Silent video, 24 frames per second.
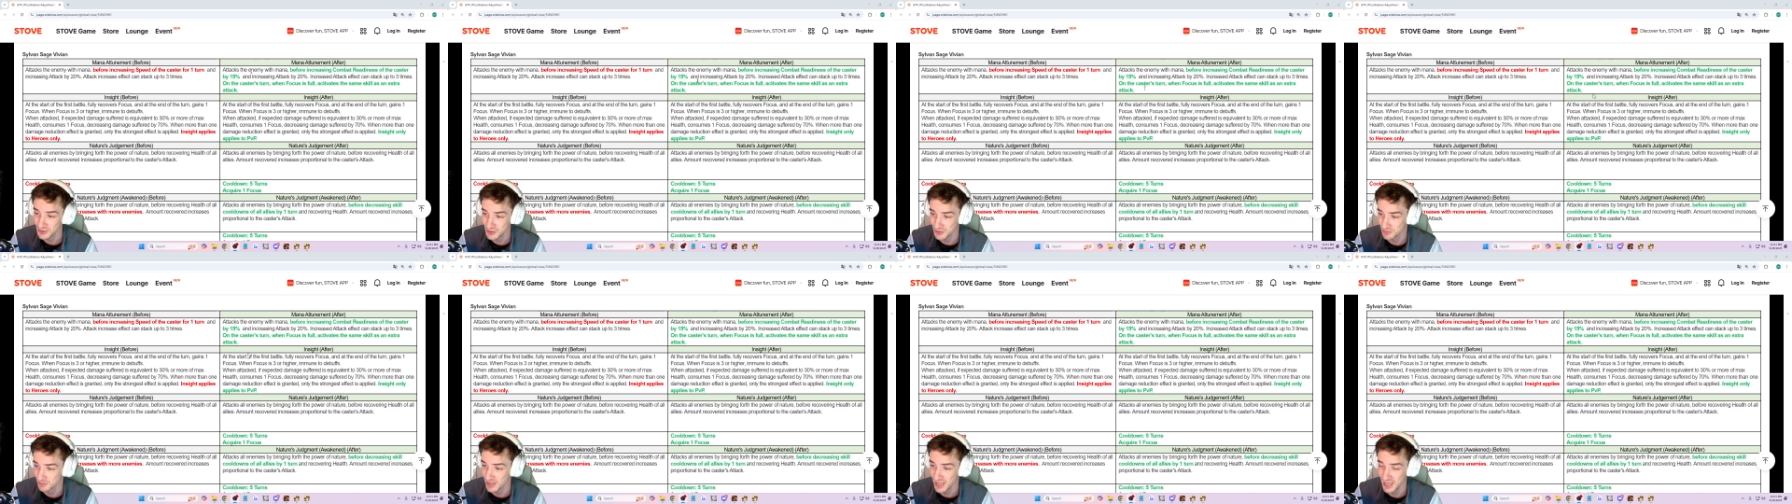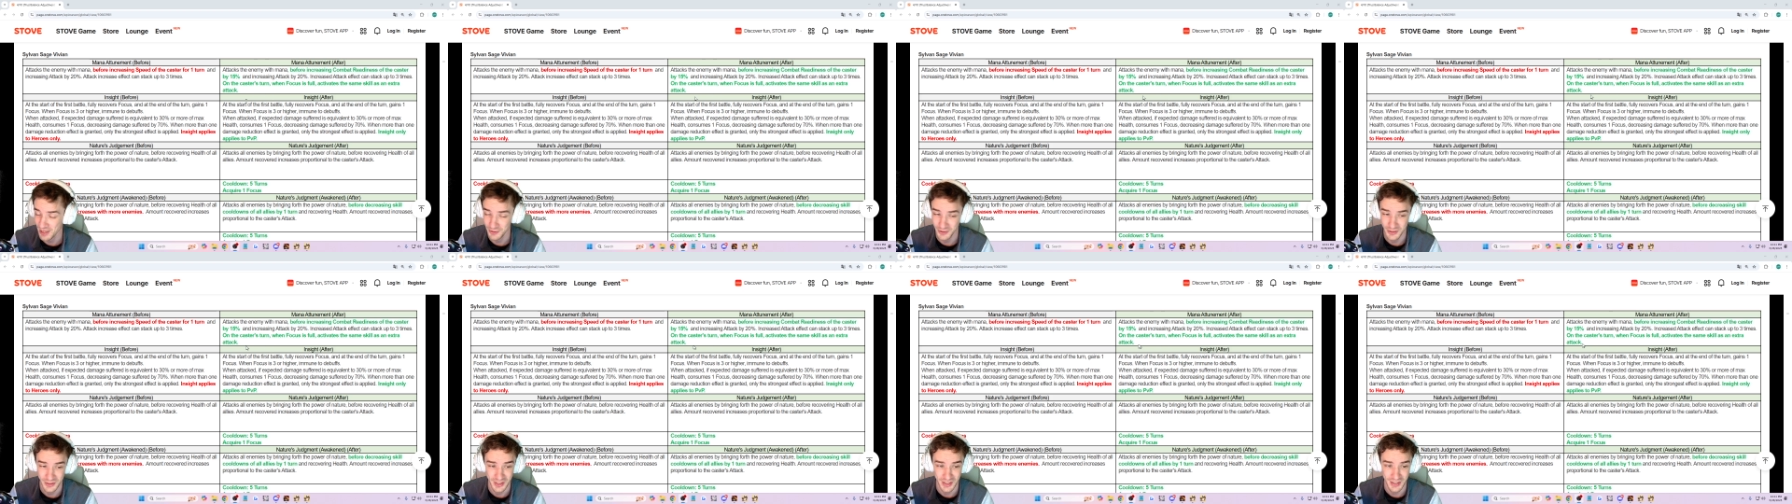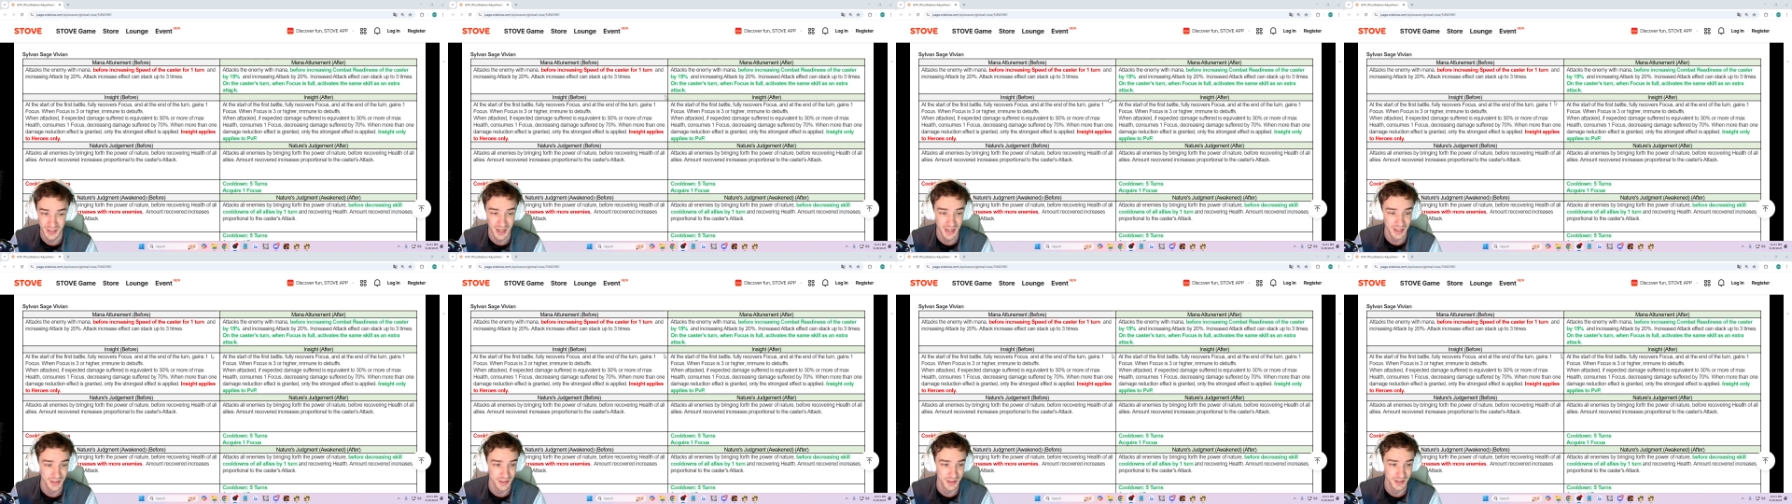some counter set
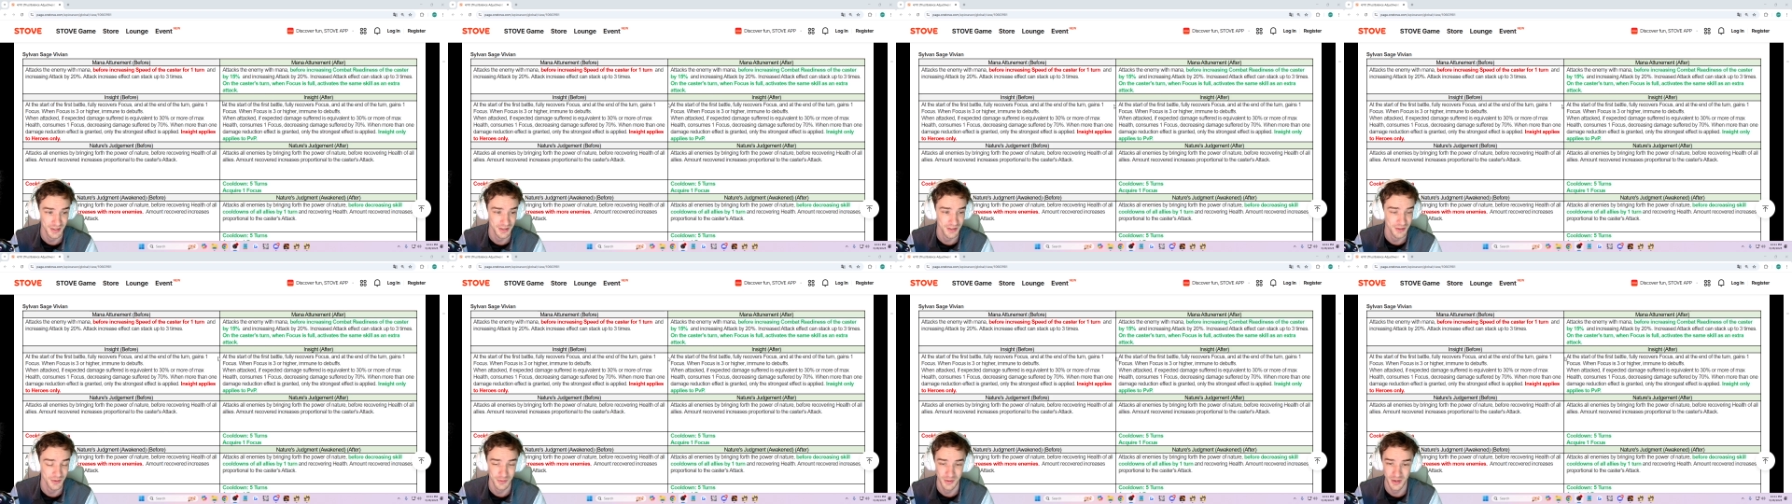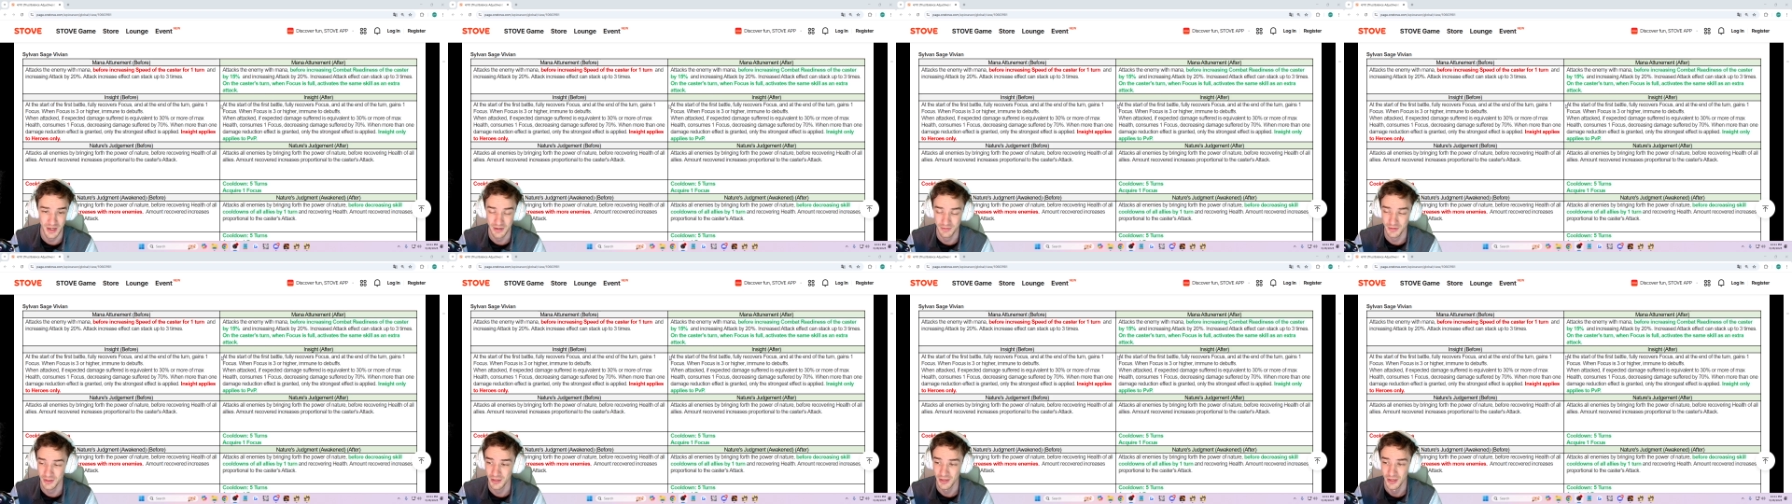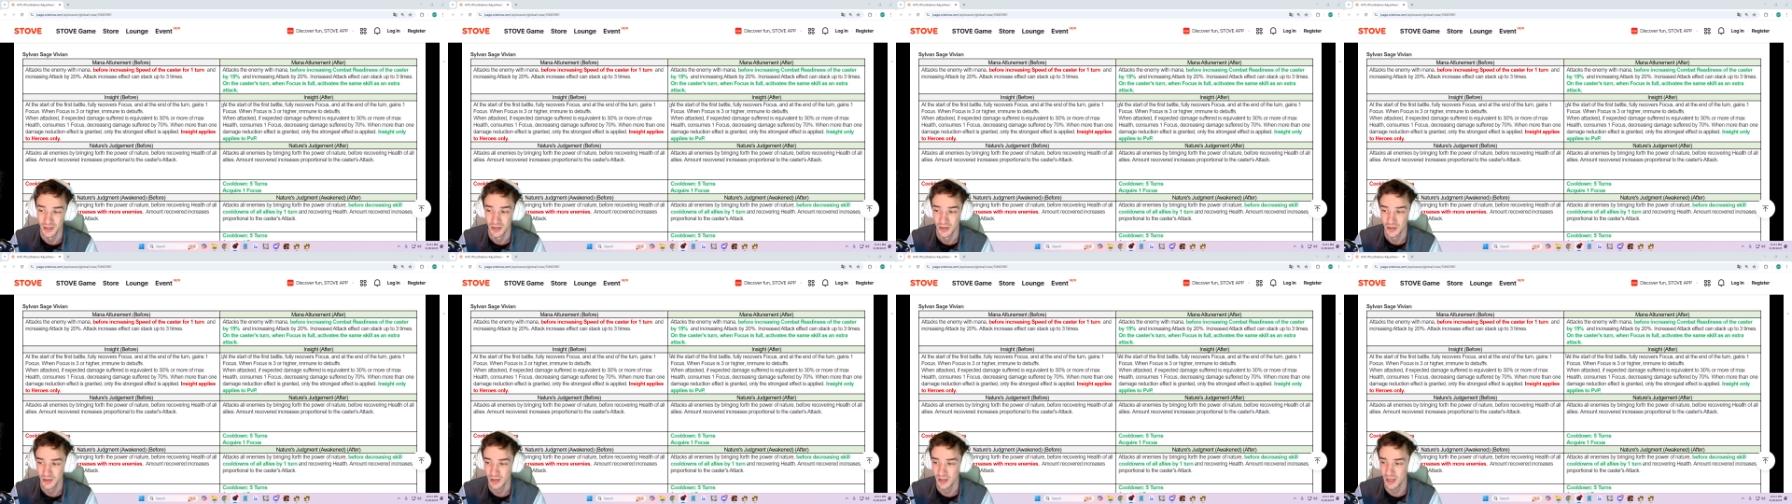nonsense or whatever,
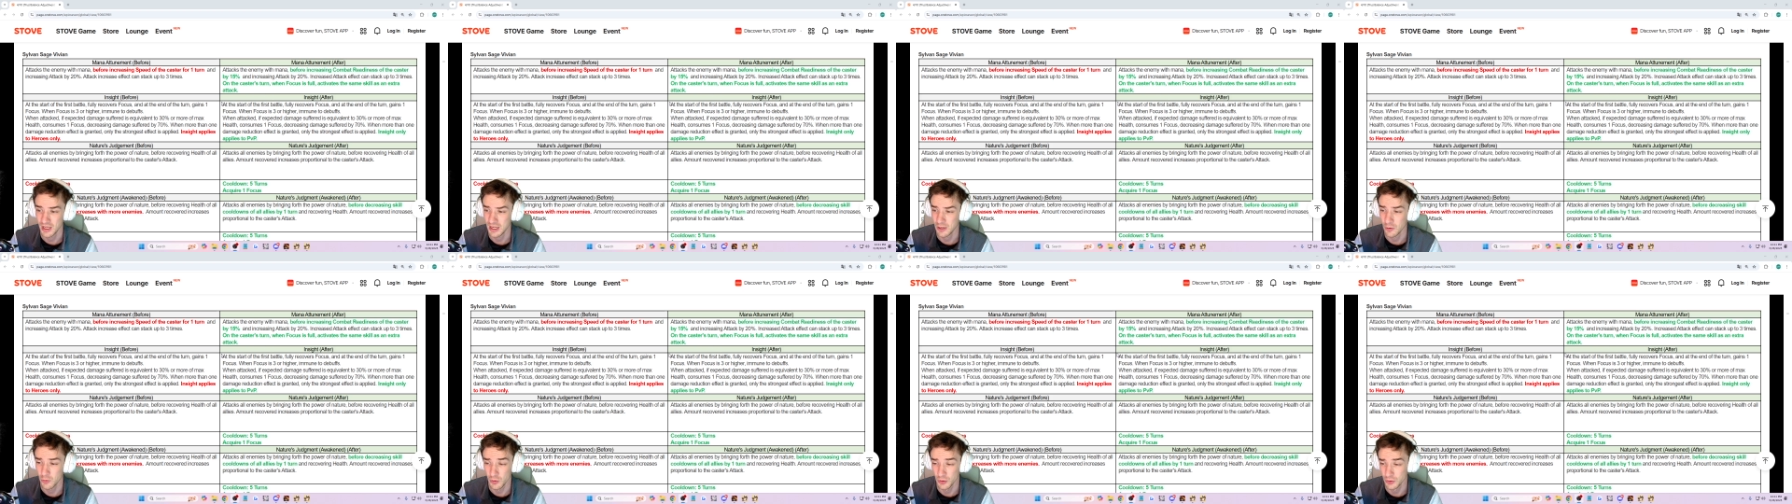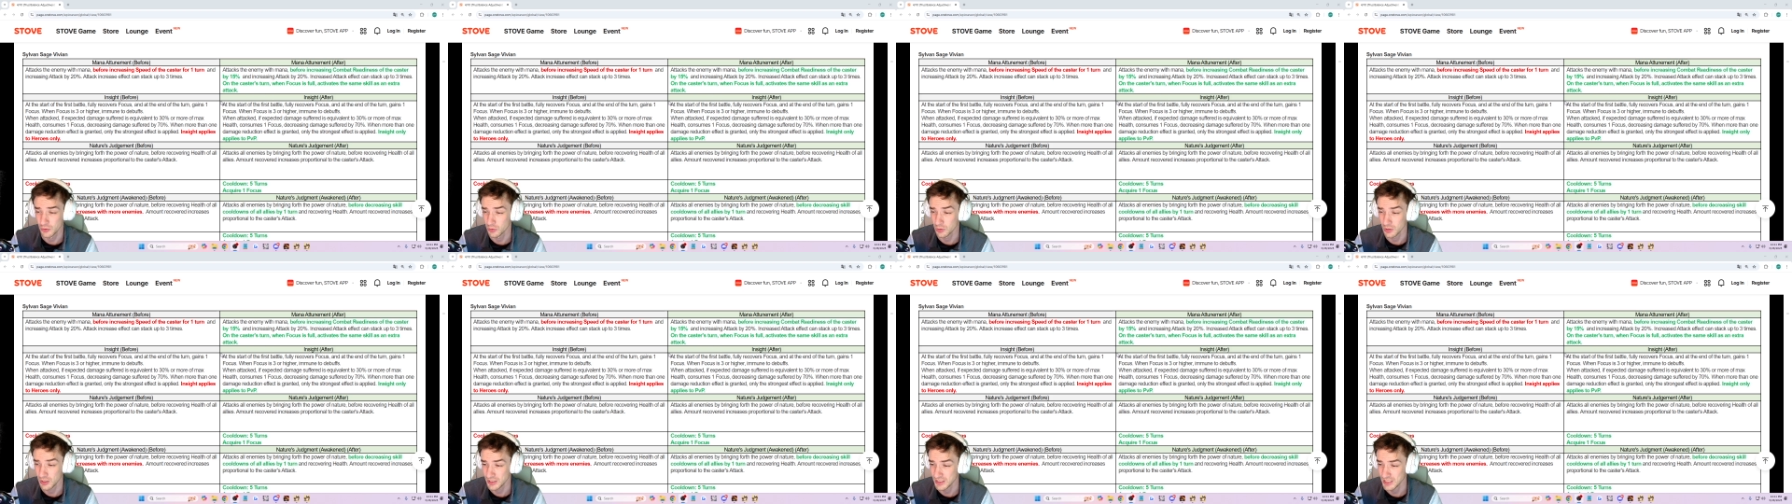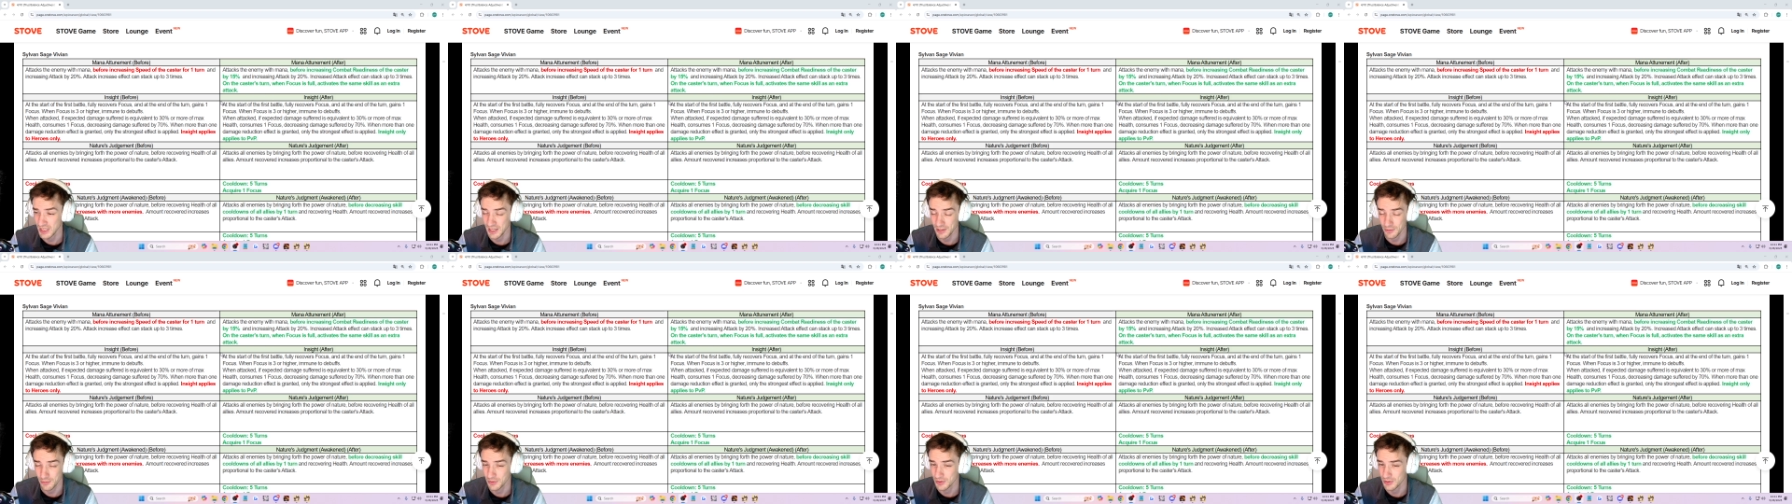or dual
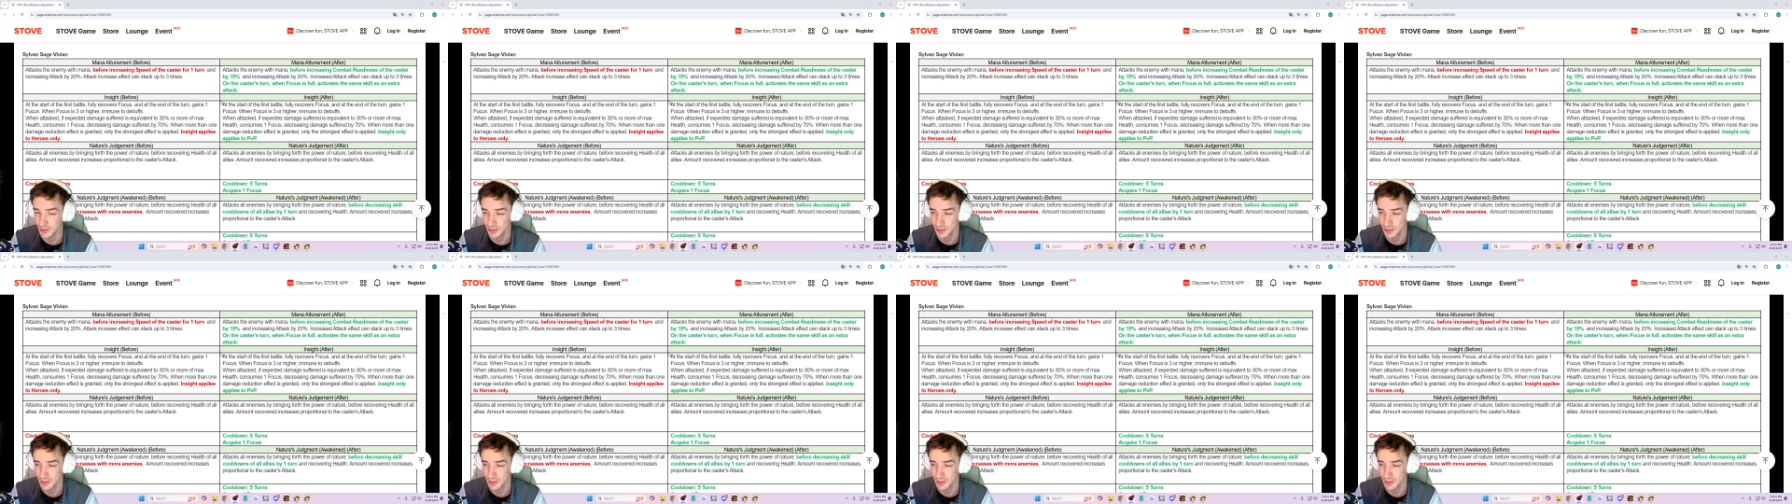attack with her.